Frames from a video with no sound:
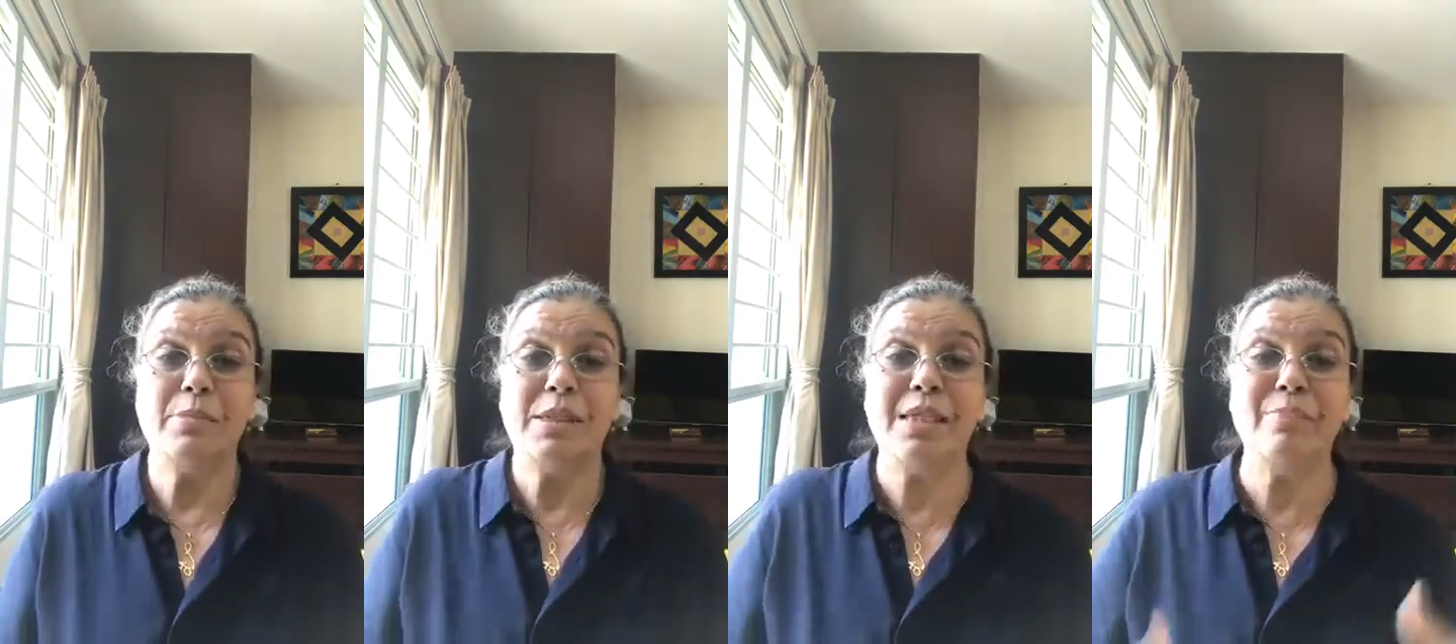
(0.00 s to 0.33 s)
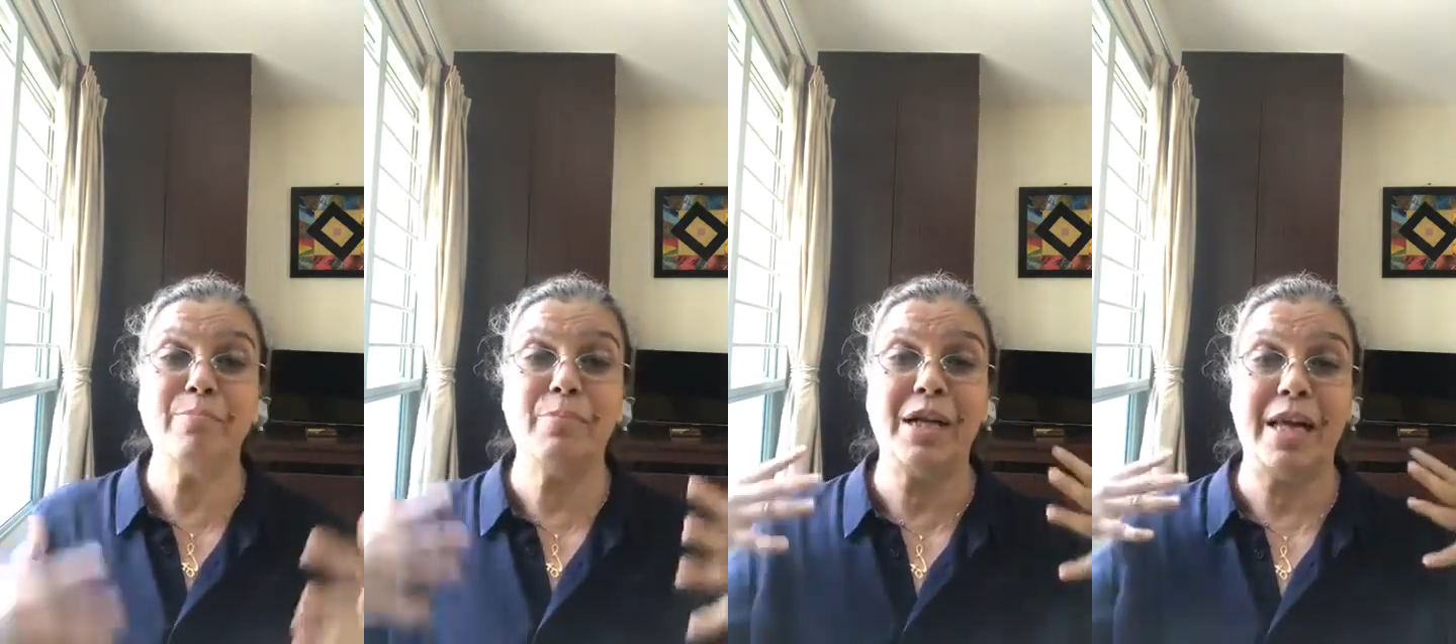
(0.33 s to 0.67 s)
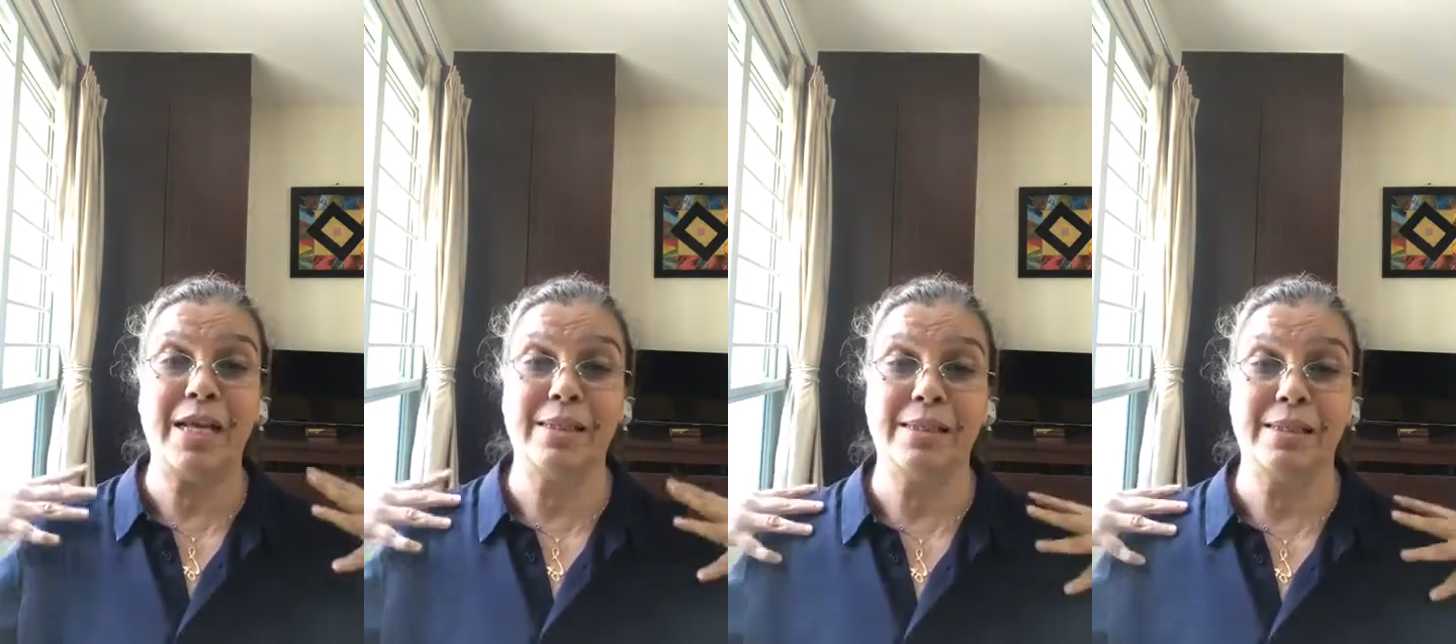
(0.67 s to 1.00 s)
simple
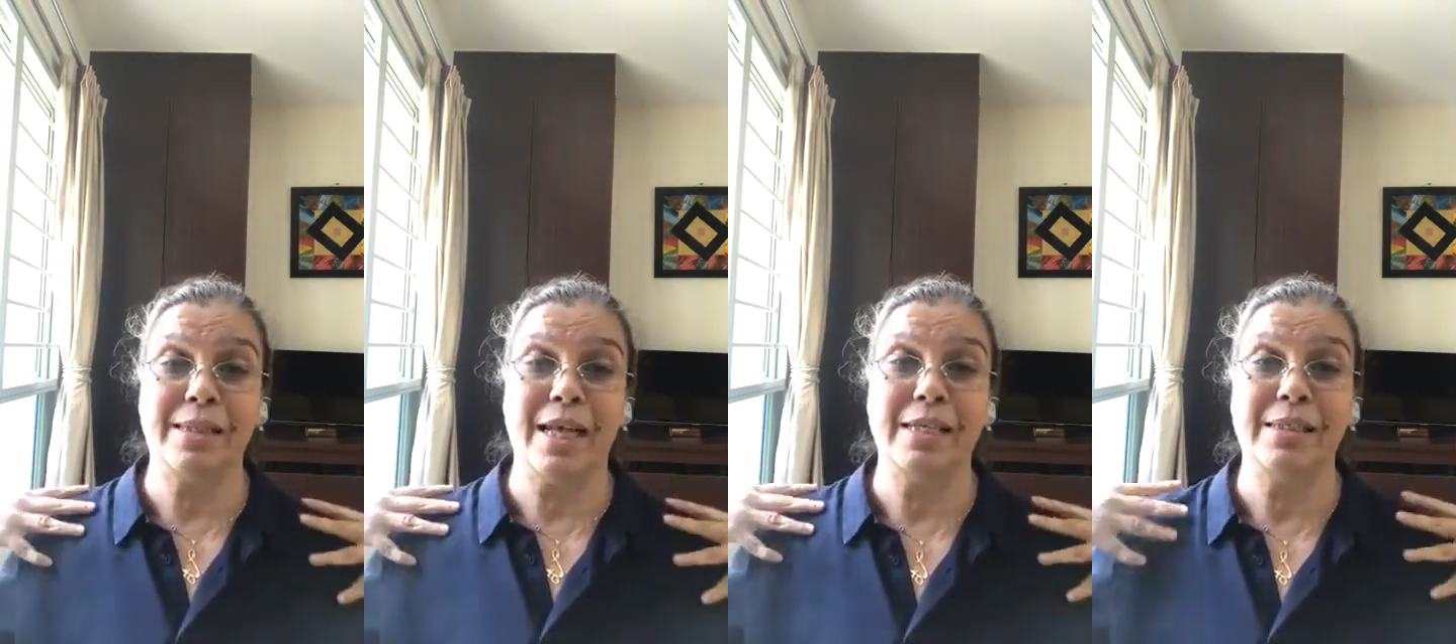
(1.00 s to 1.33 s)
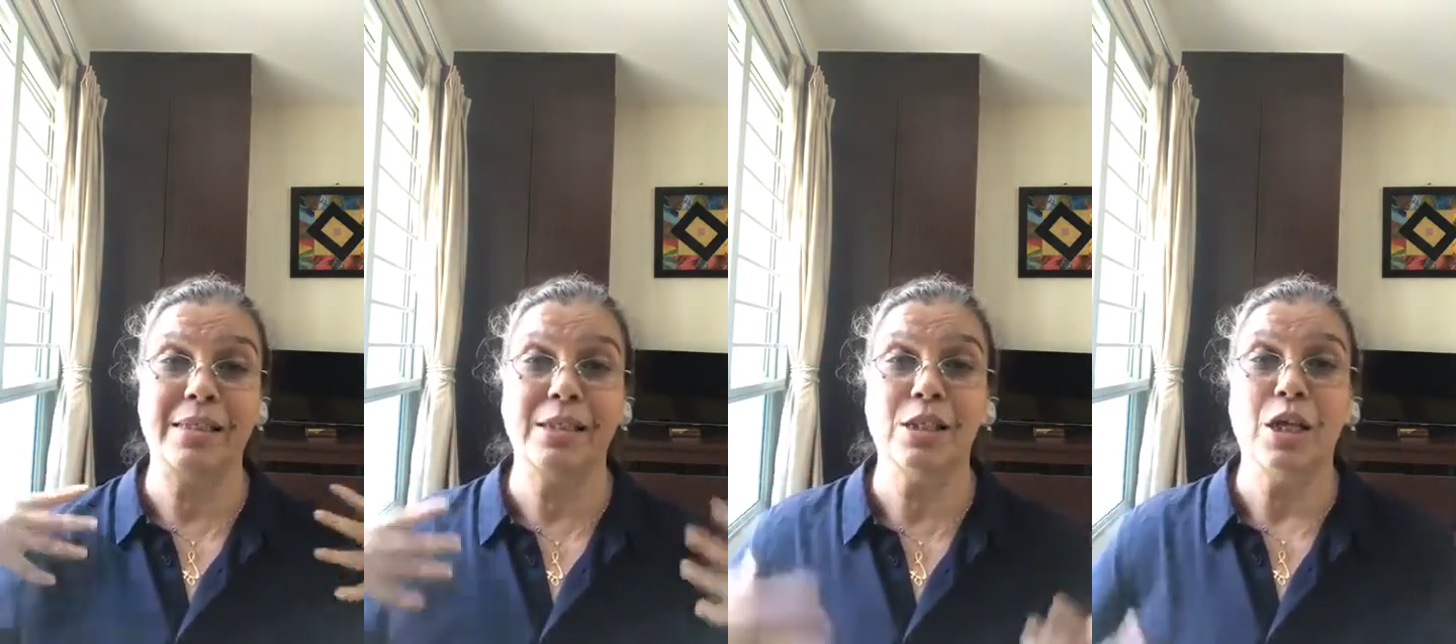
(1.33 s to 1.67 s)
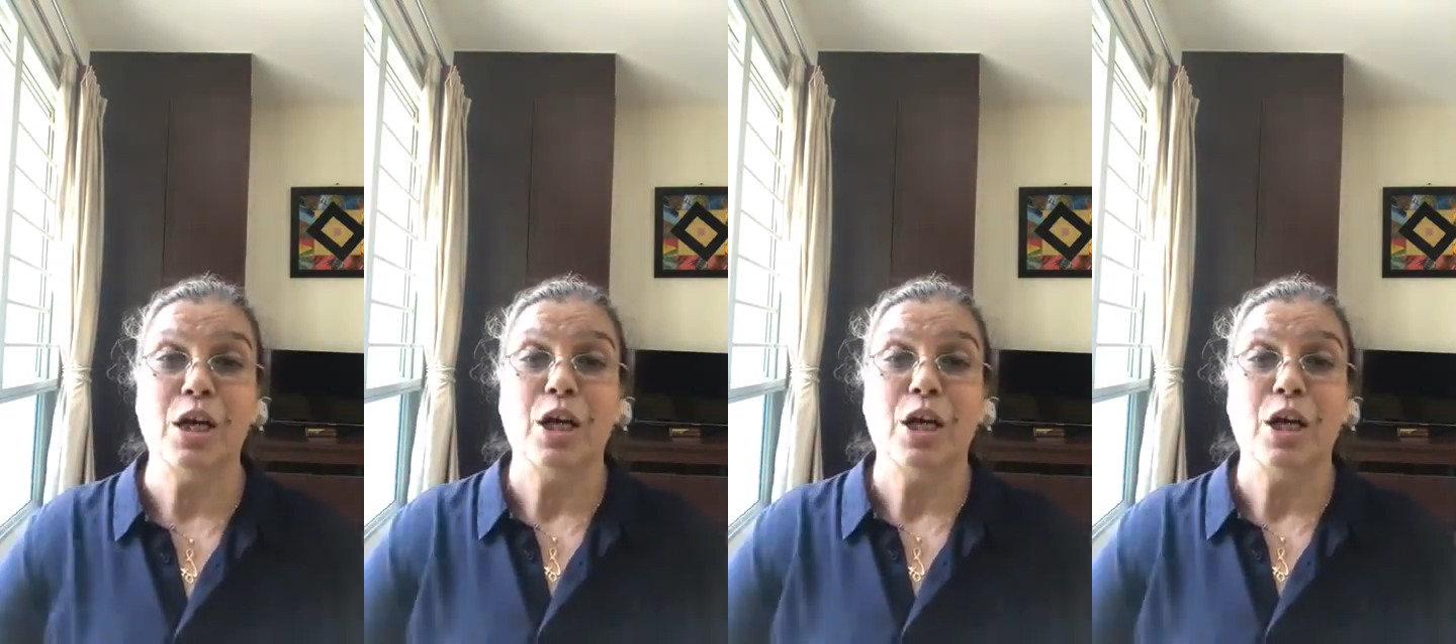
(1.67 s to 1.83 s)
exercises